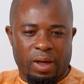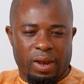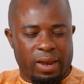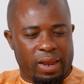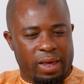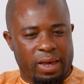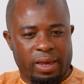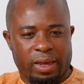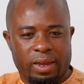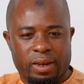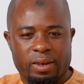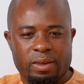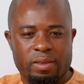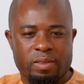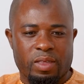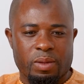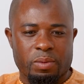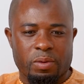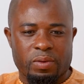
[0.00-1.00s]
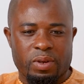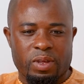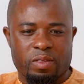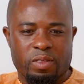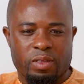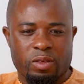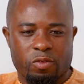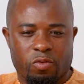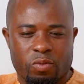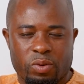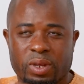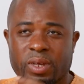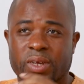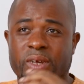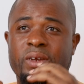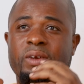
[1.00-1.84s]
align some of these things to the